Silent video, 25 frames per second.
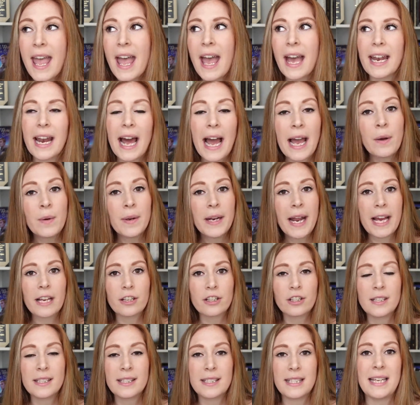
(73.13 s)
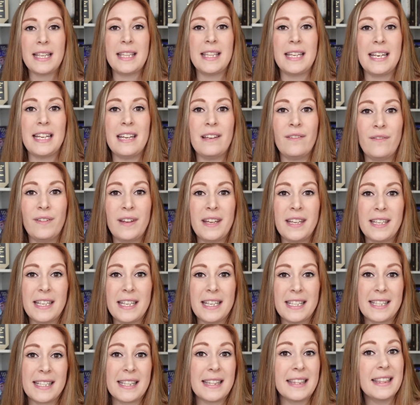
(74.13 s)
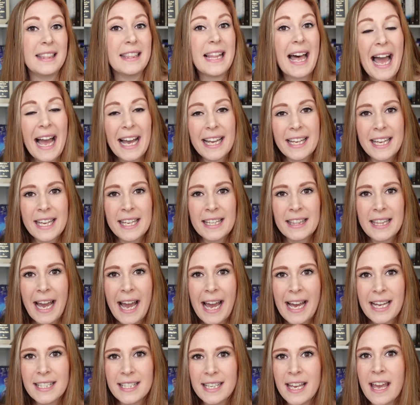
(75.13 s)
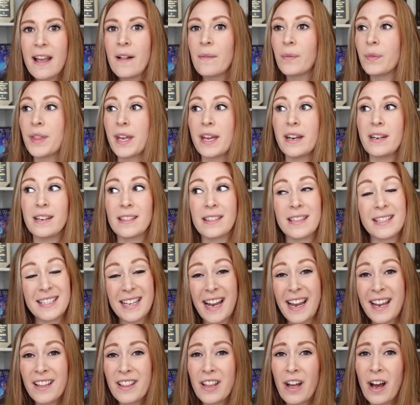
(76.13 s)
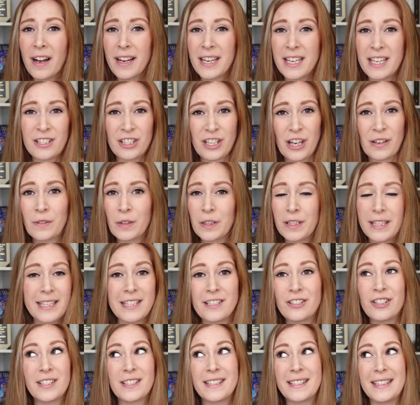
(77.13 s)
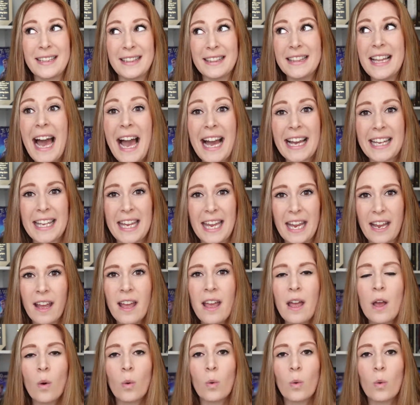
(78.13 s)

And I would actually say that if it is lacking that, then the dialogue in general is just lacking.